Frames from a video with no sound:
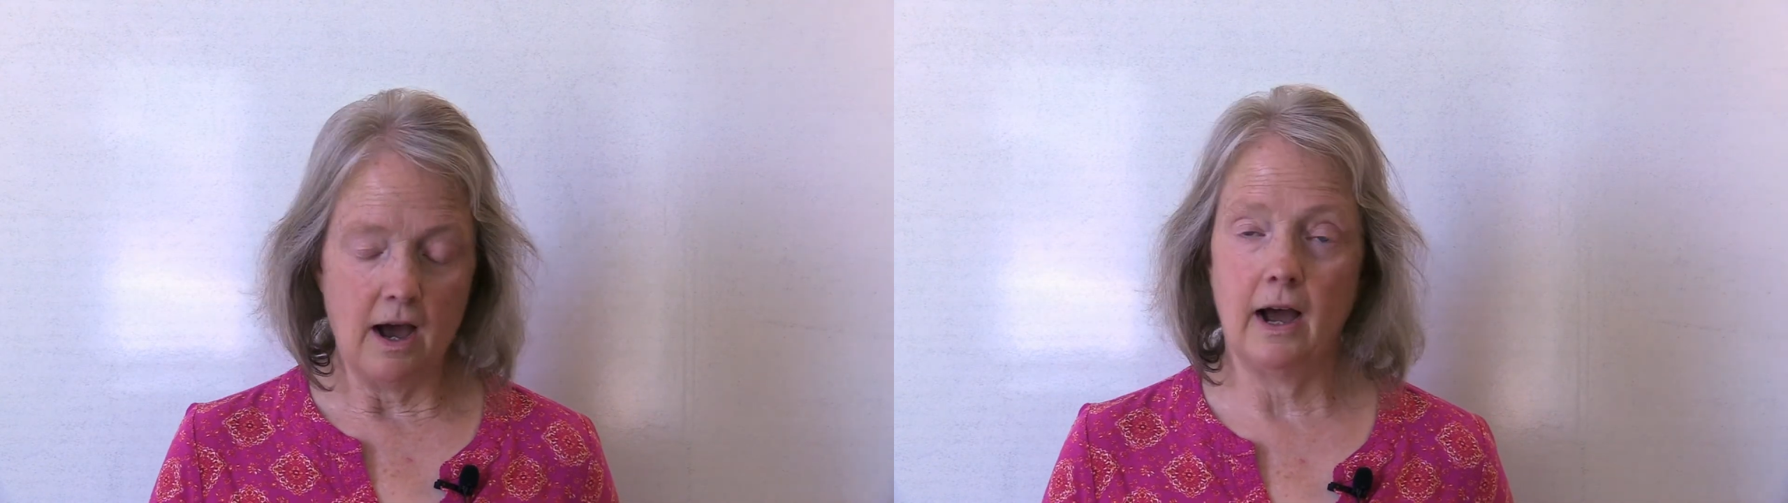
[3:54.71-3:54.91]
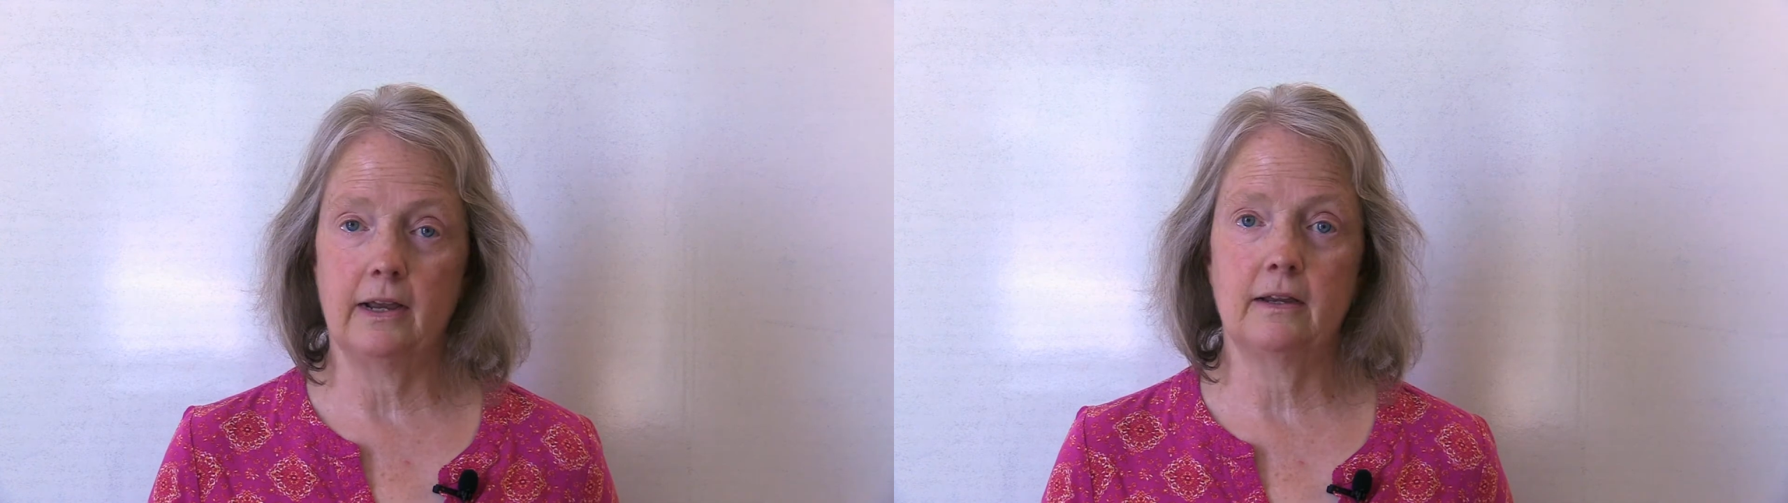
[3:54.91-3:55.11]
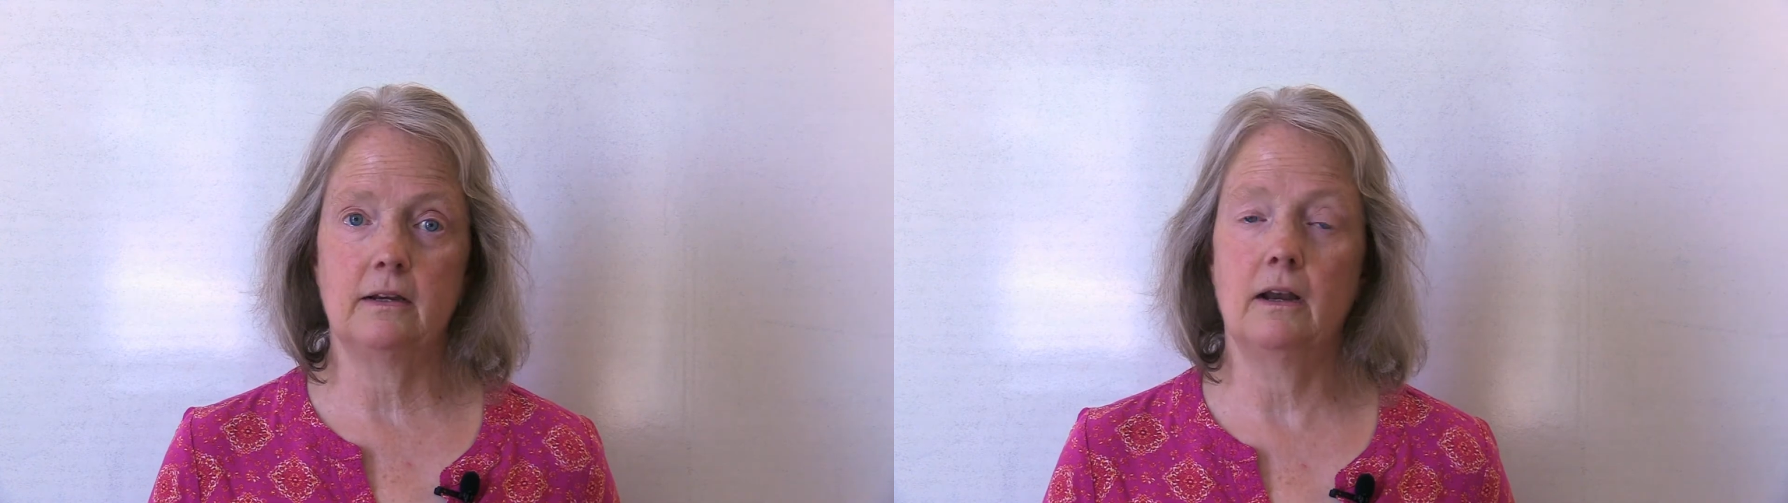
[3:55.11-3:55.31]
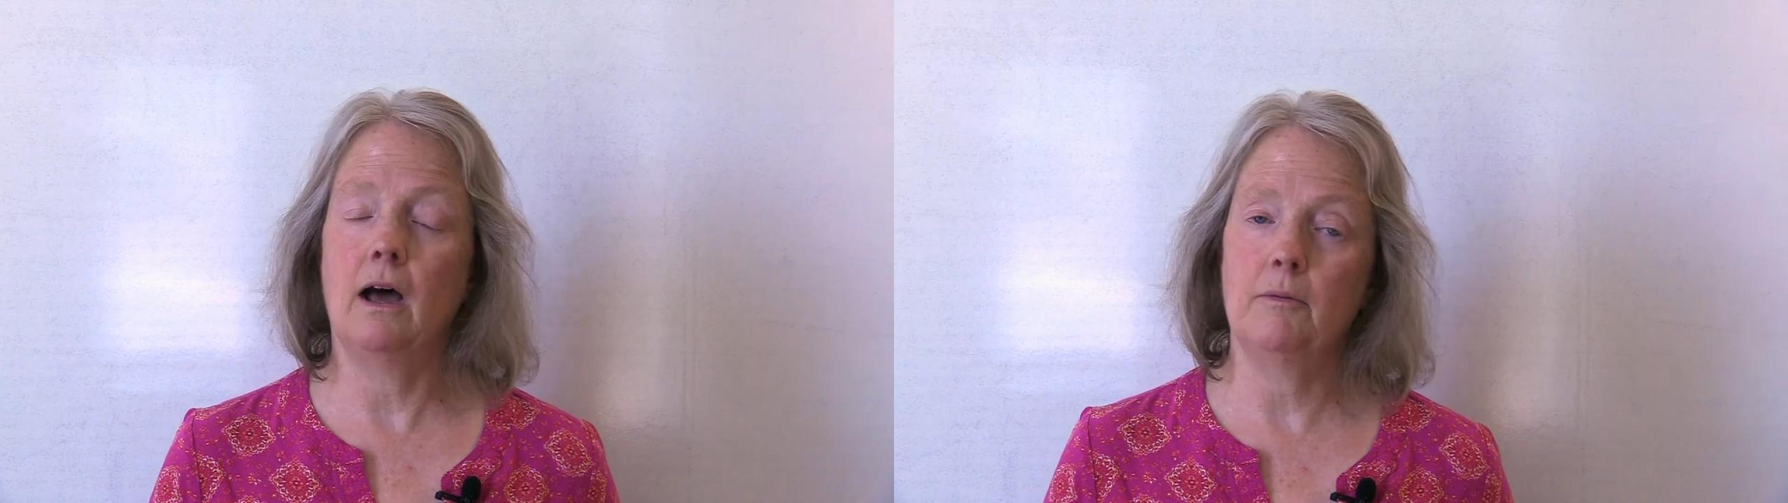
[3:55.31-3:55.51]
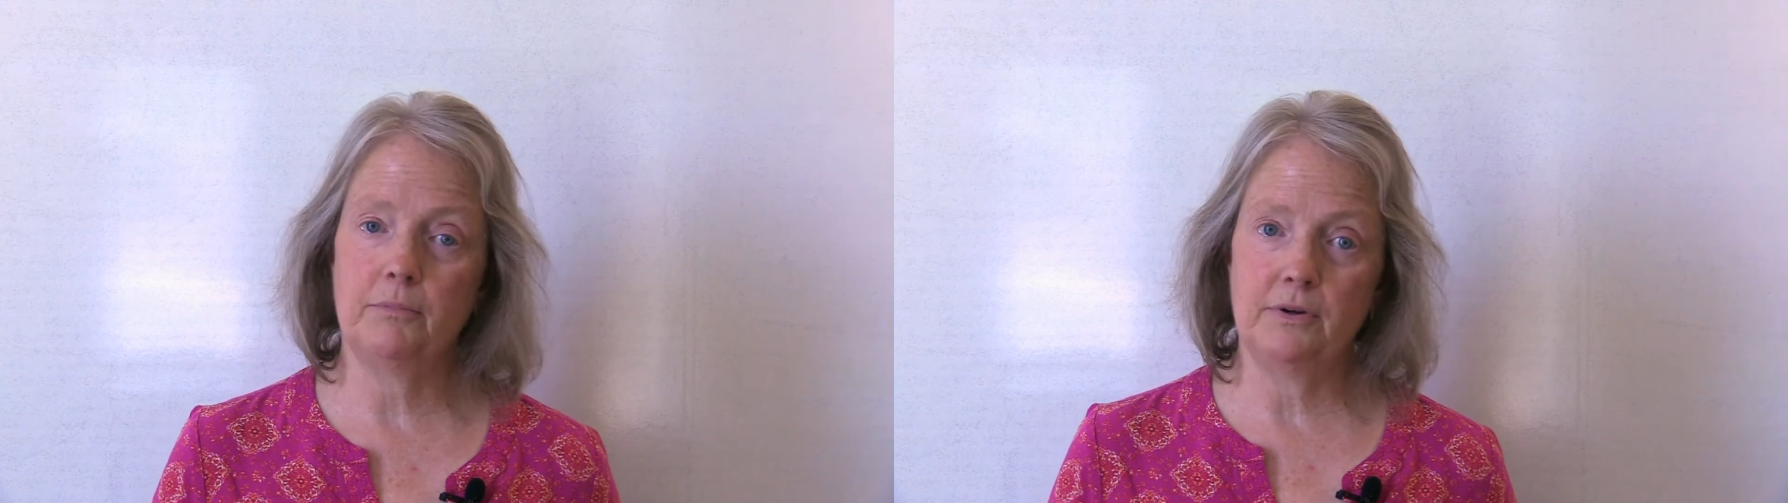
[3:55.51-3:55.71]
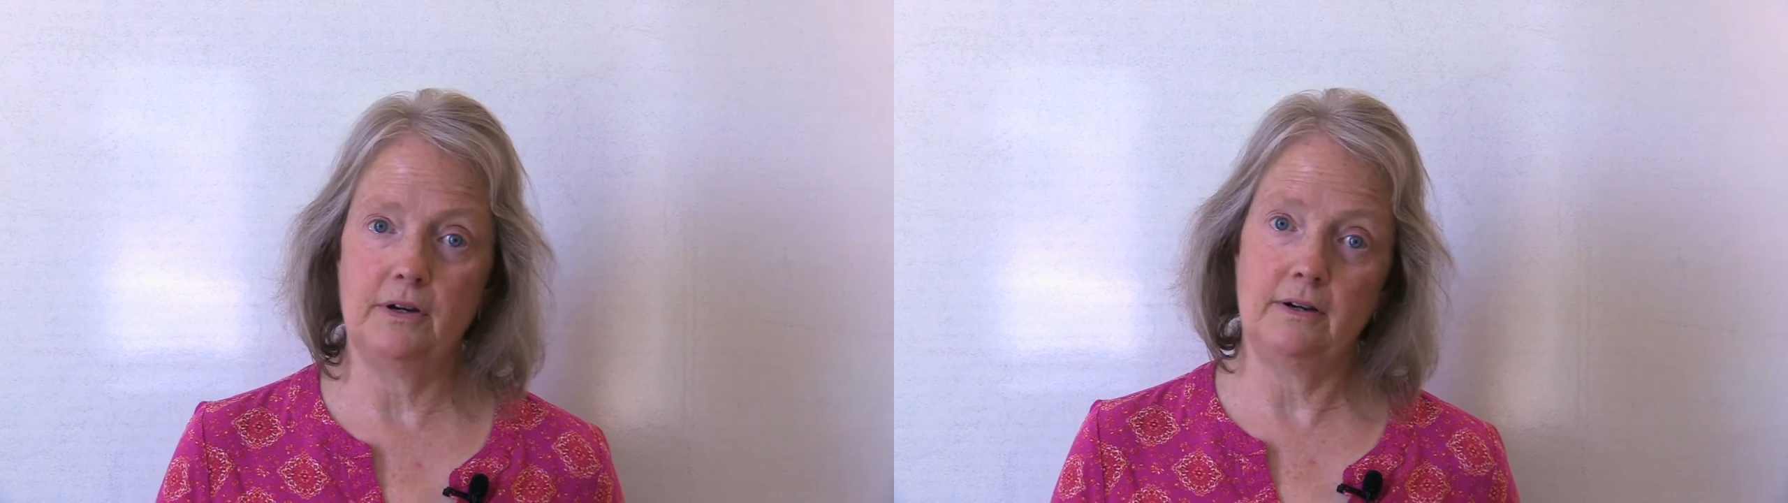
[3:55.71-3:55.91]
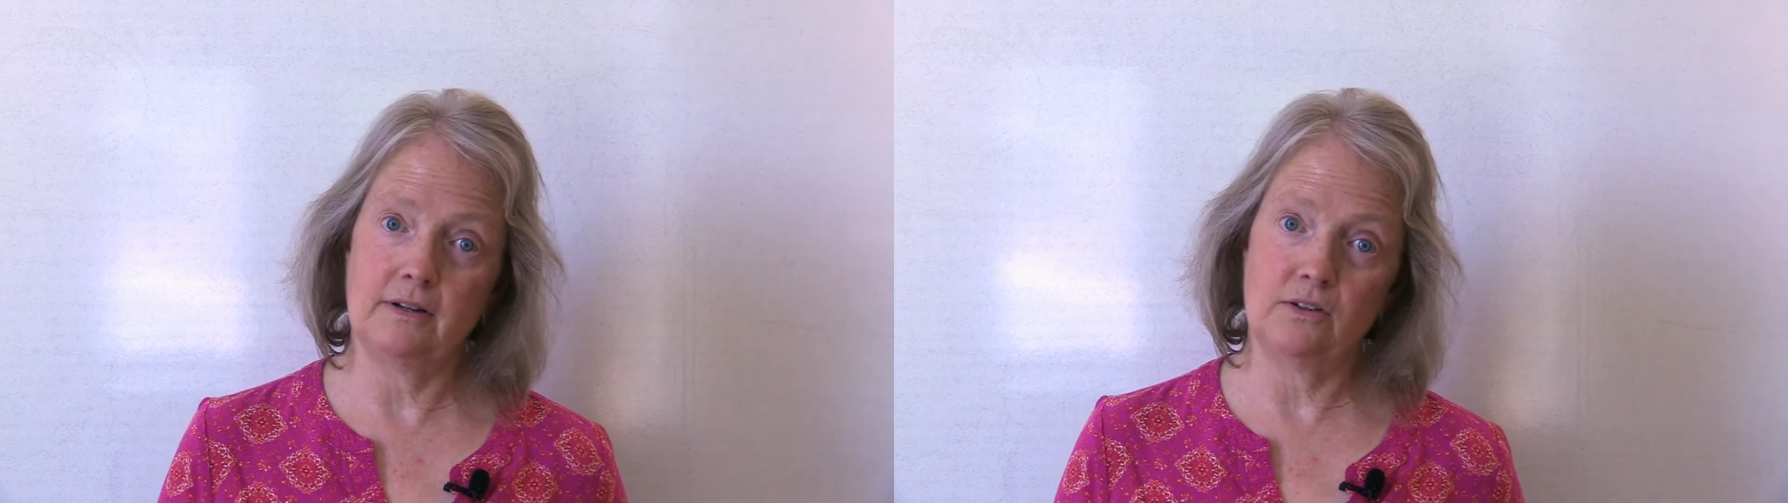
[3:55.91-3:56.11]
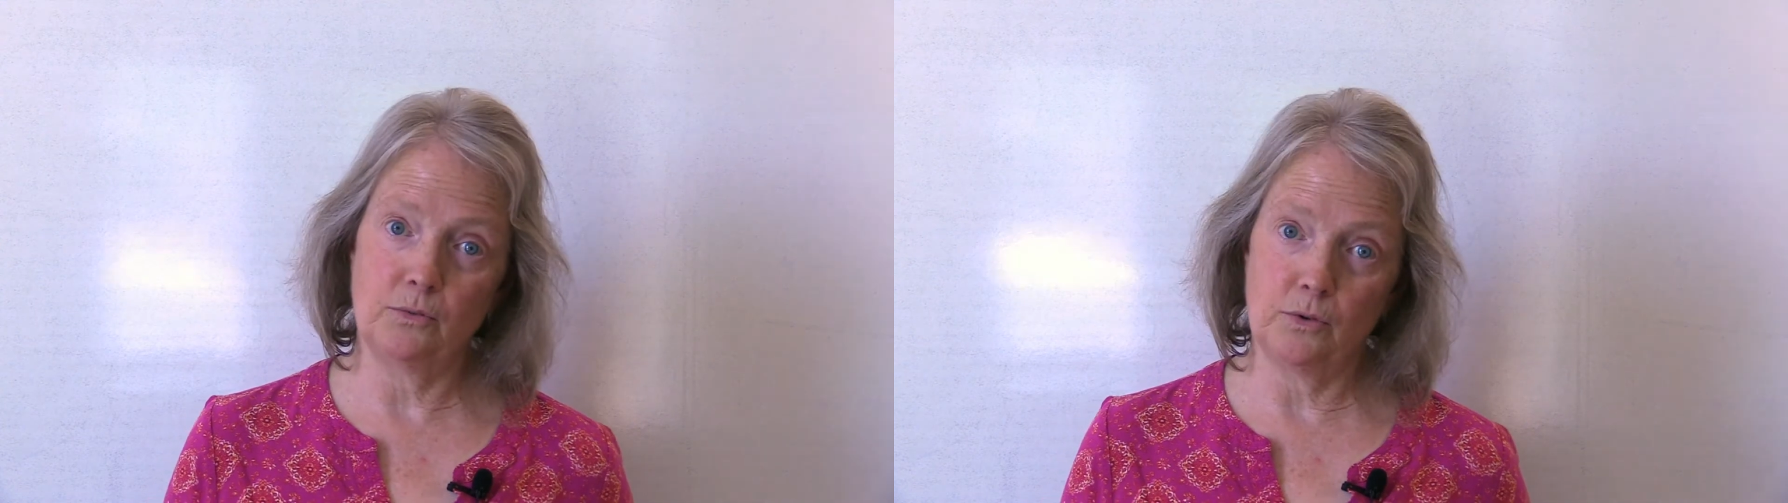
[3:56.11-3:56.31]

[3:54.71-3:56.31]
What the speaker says: I cannot put it into